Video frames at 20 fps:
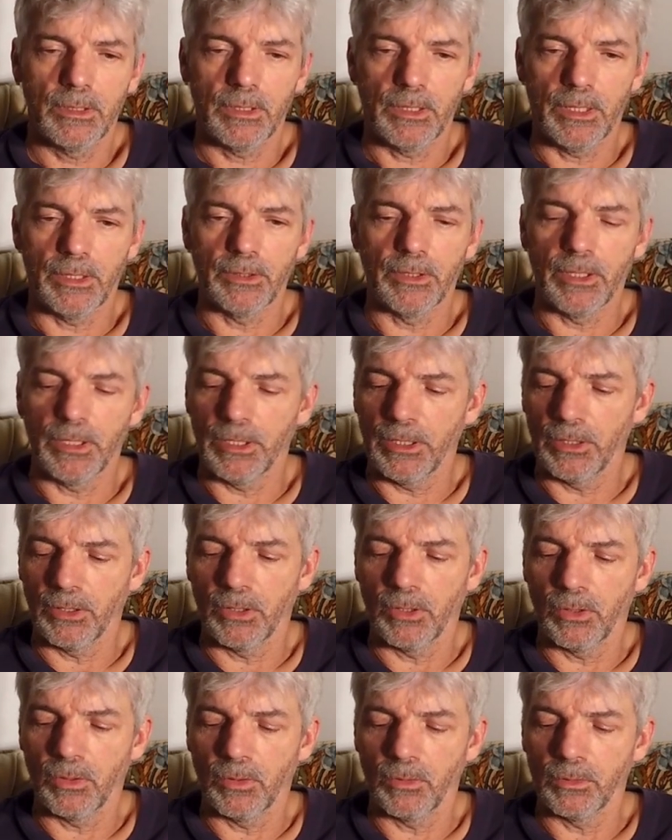And they
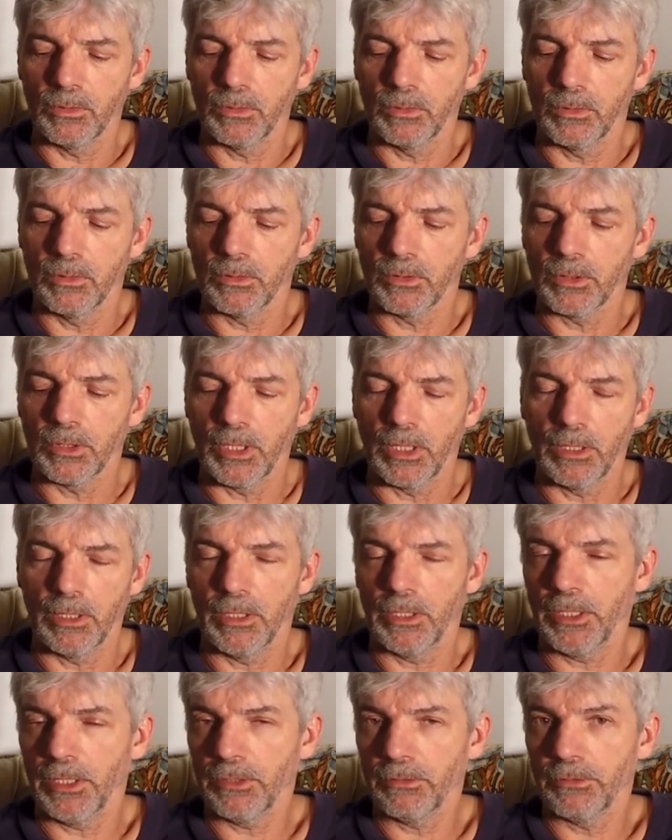all got
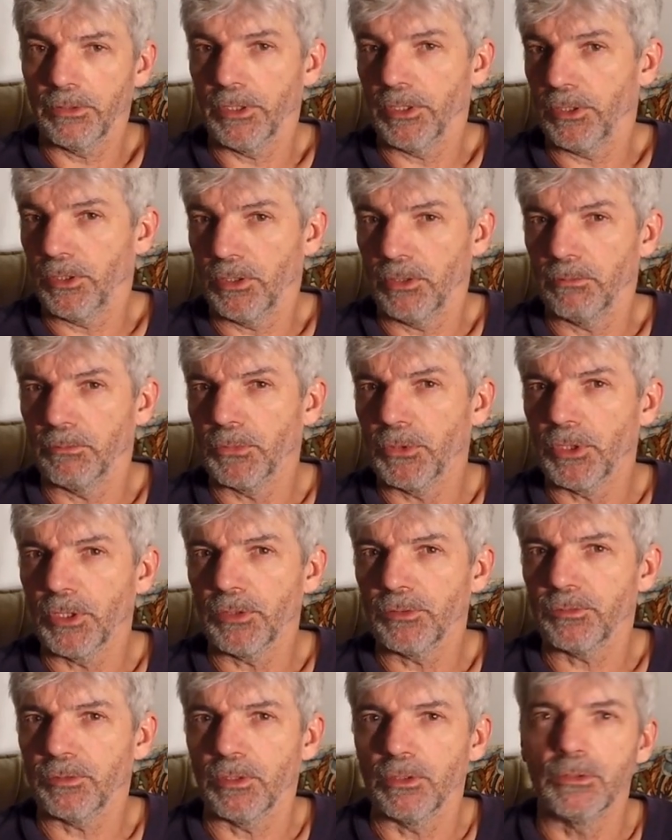angry at him, and they
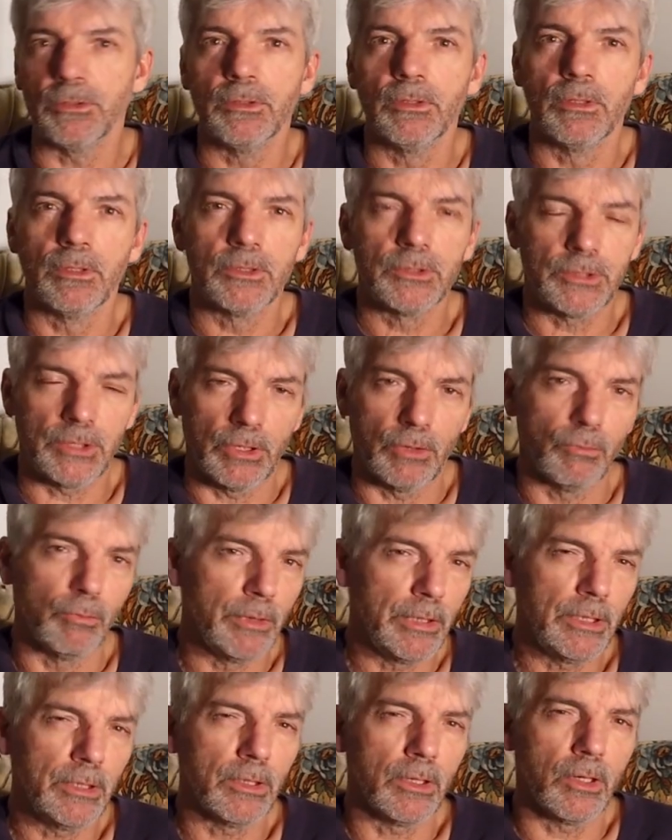said, "Shall
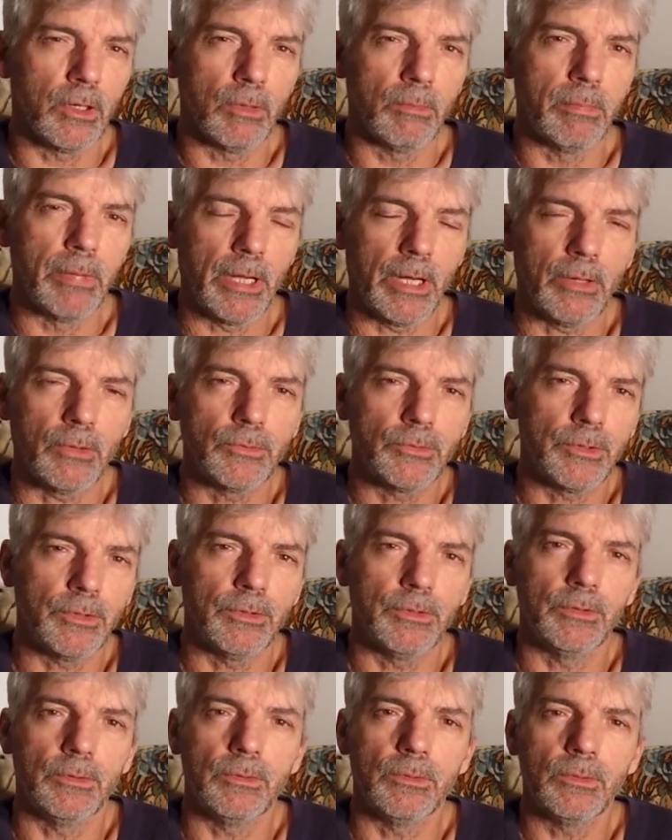we all bow to
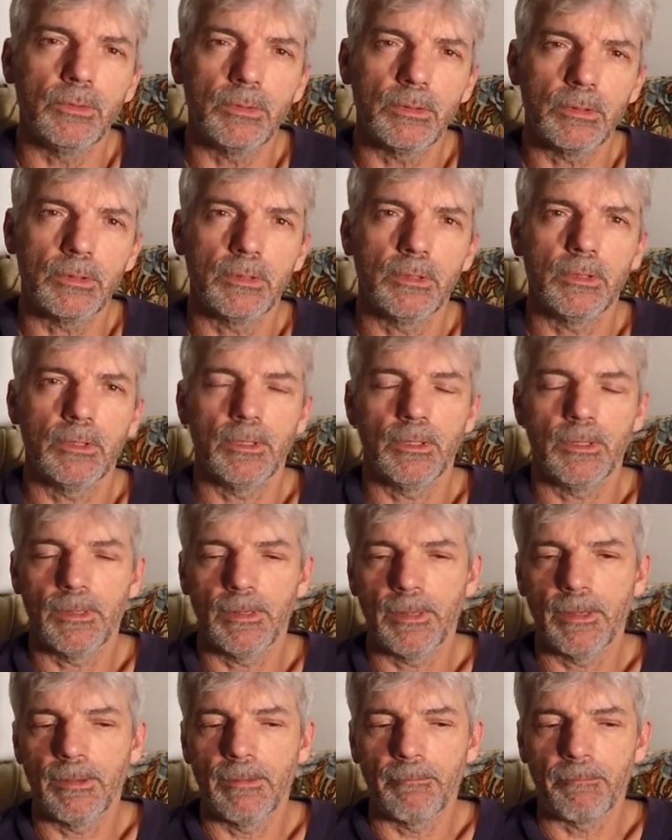you?"
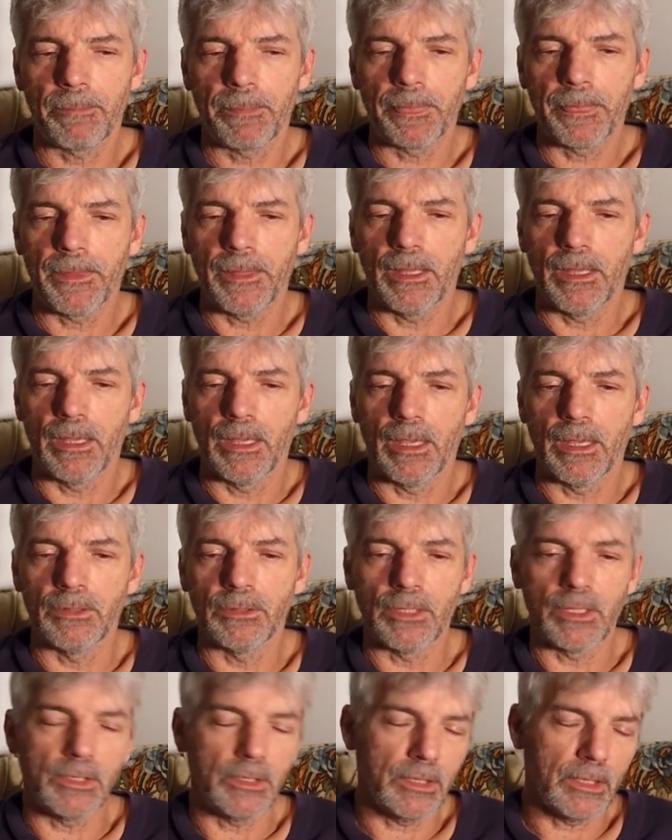And
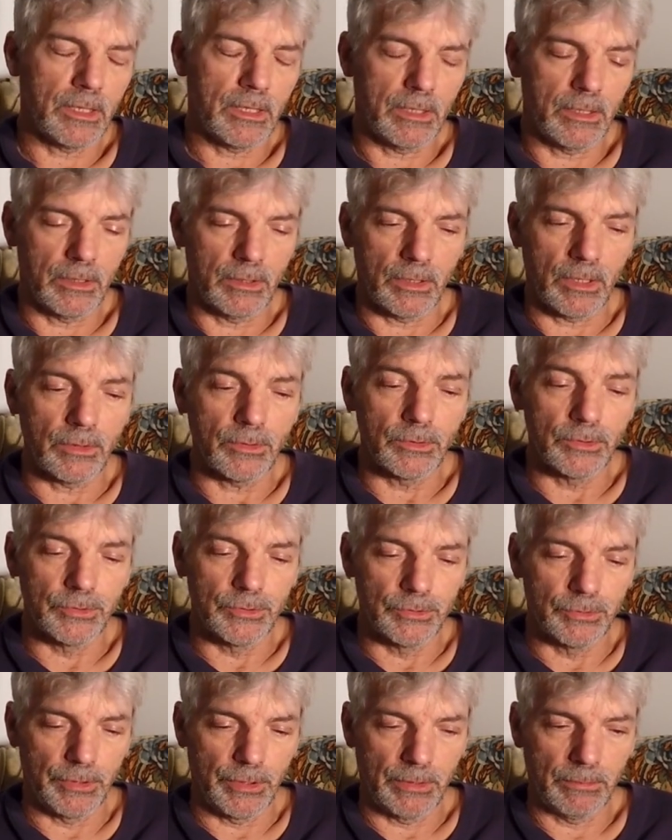then he had another
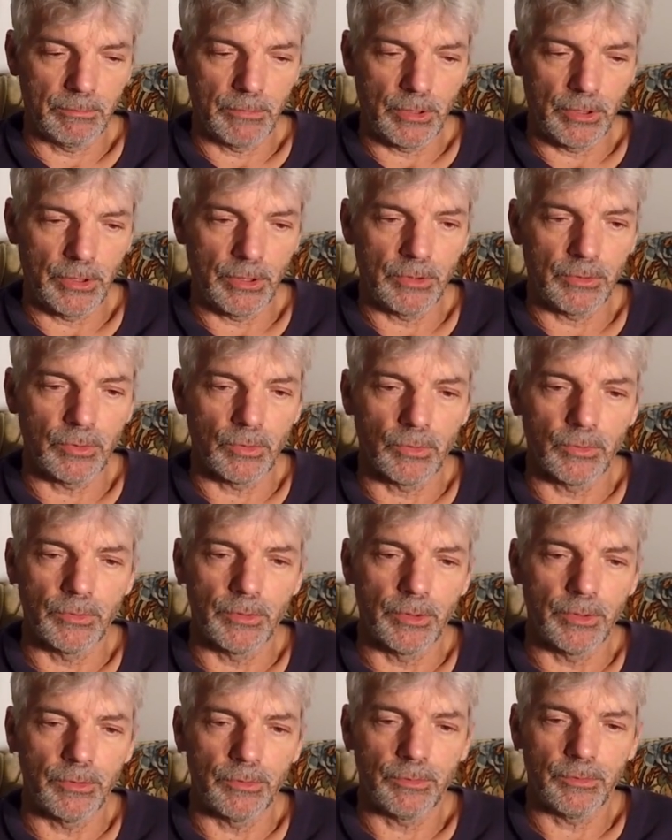dream, and he told
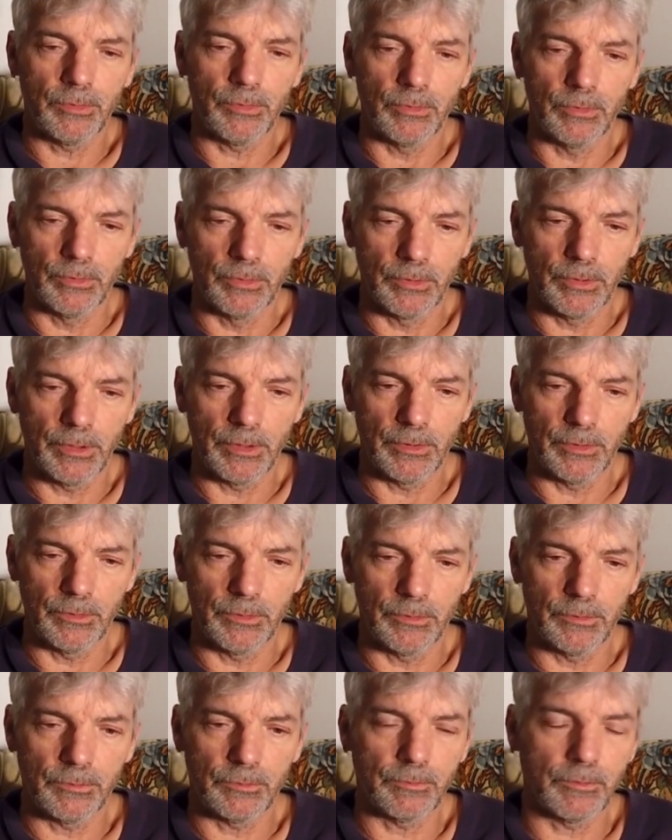it to
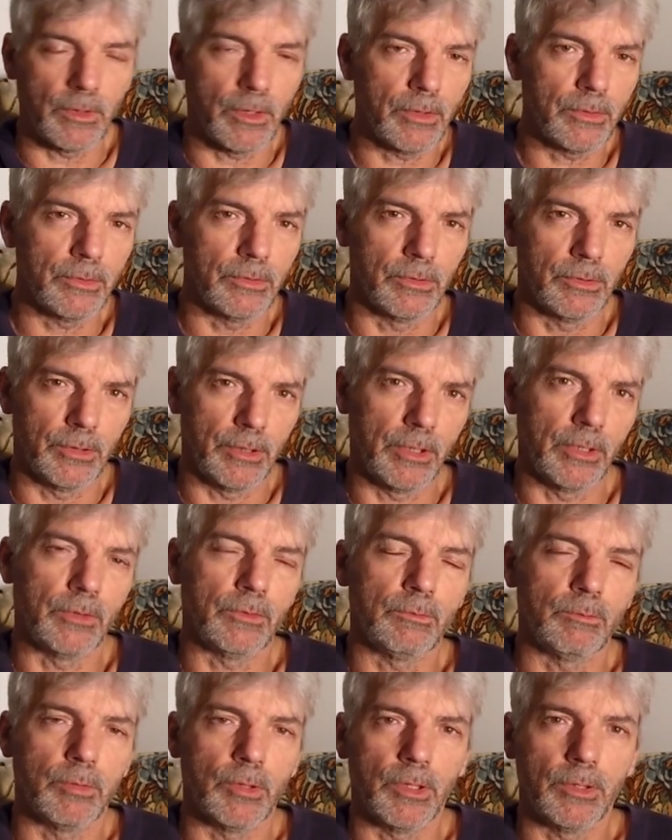his father and his
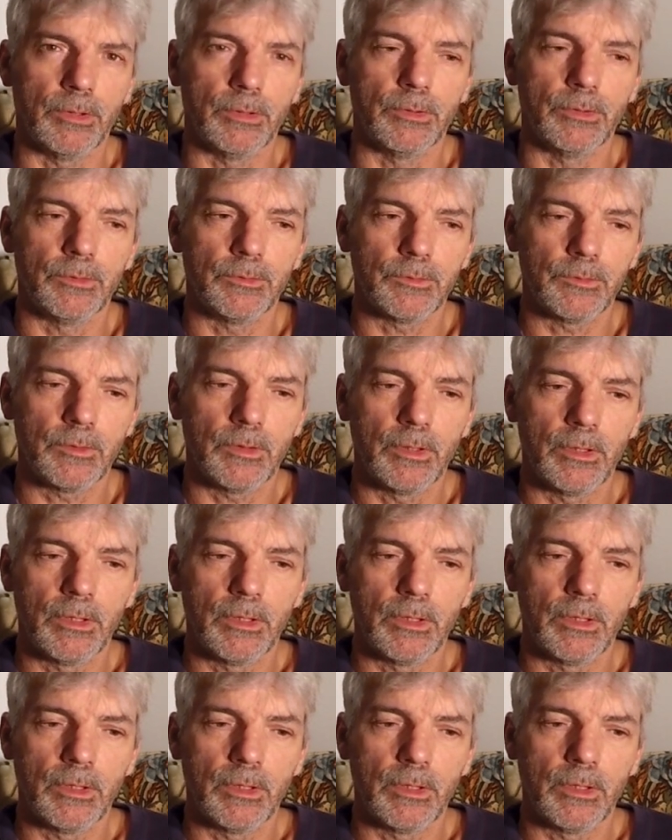brothers.